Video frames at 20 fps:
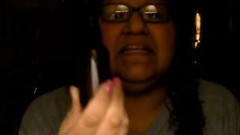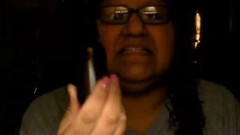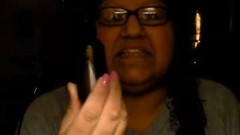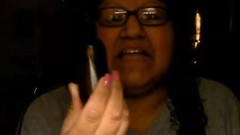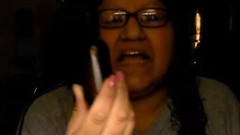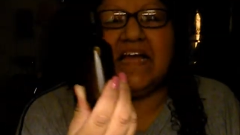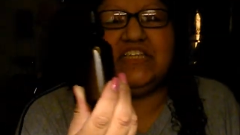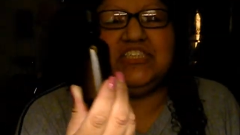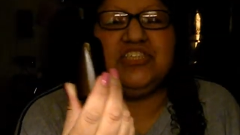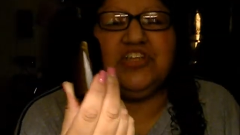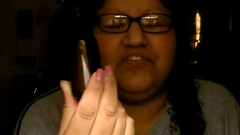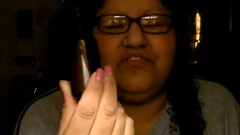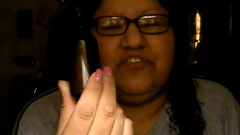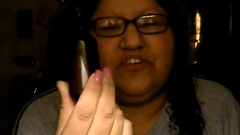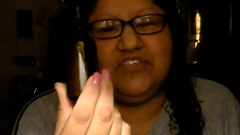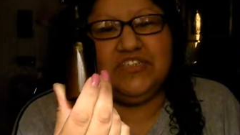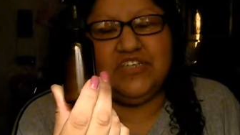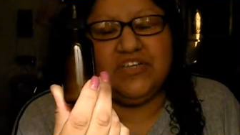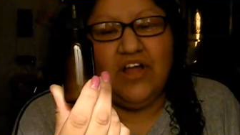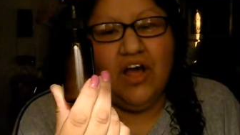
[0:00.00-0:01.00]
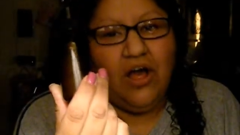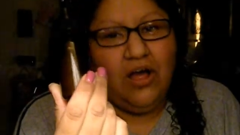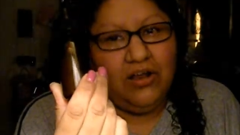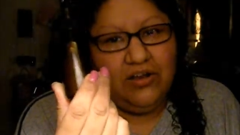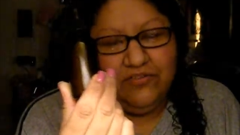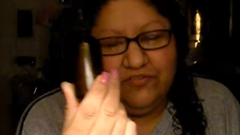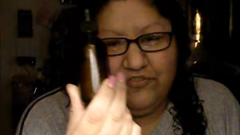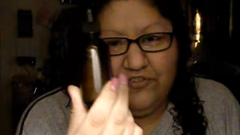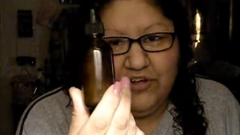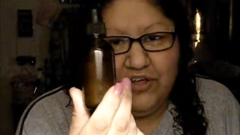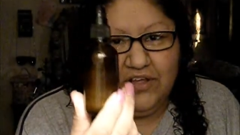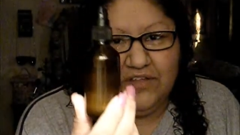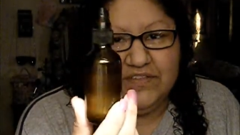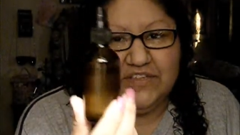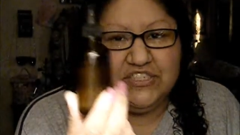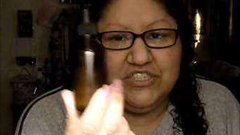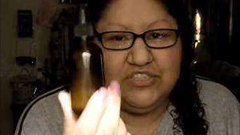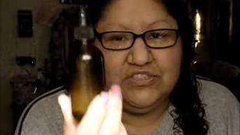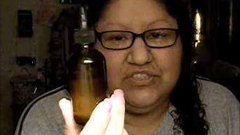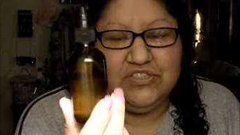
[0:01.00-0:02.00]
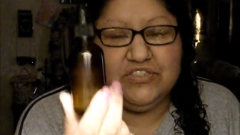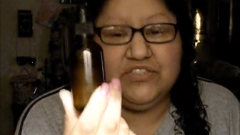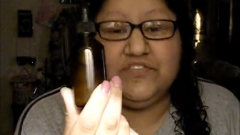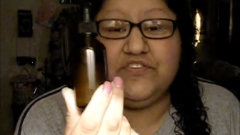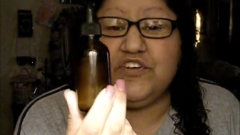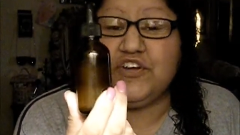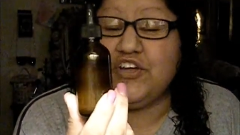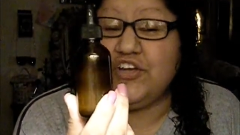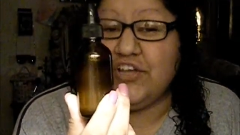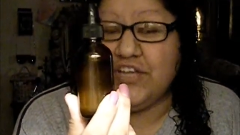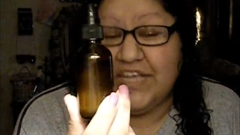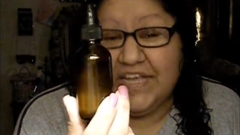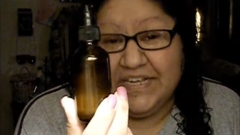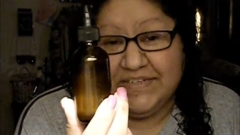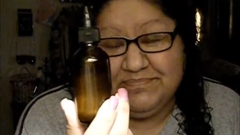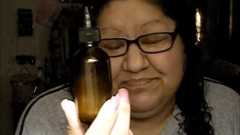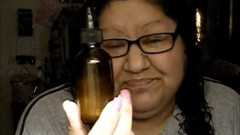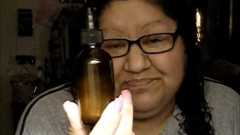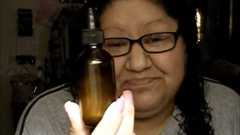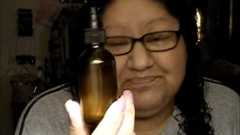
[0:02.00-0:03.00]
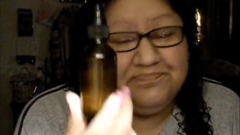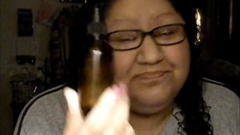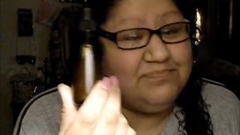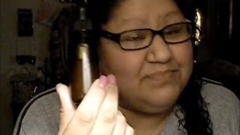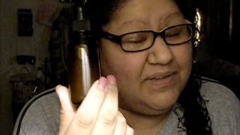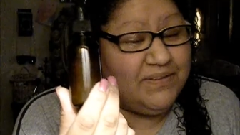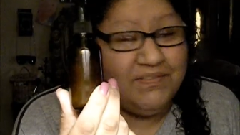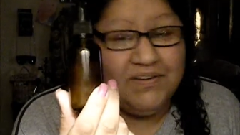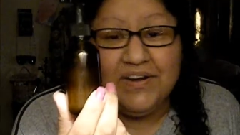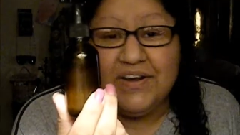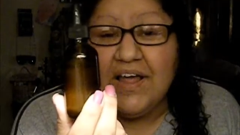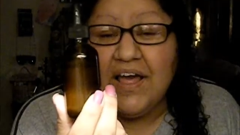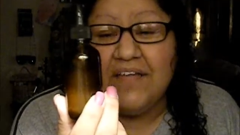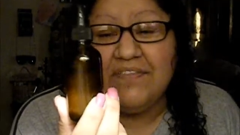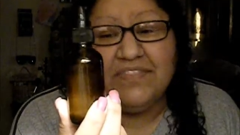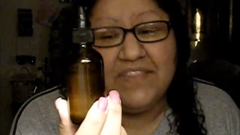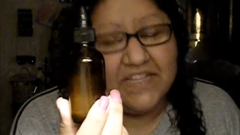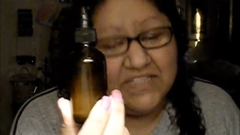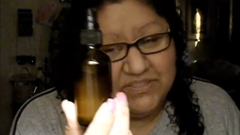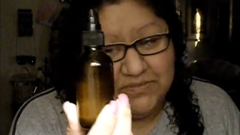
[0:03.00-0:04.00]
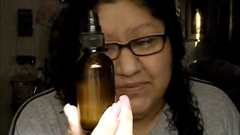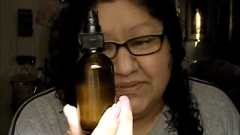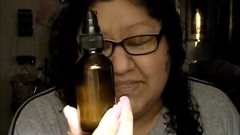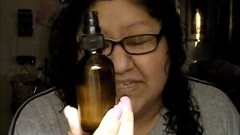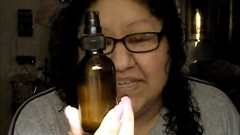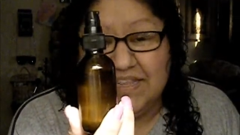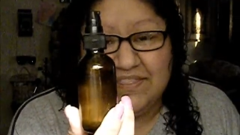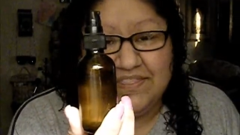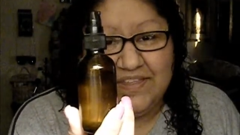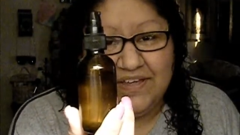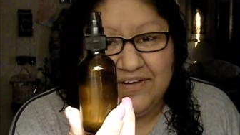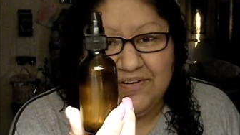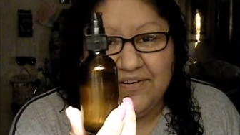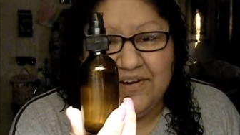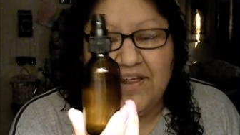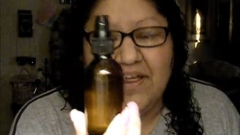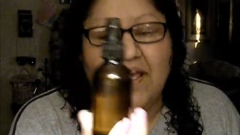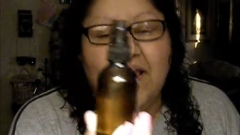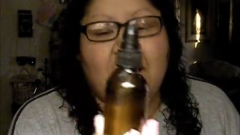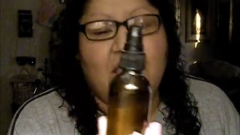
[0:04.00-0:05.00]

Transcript: is extra virgin olive oil that you use for cooking. Believe it or not, that's what's in there.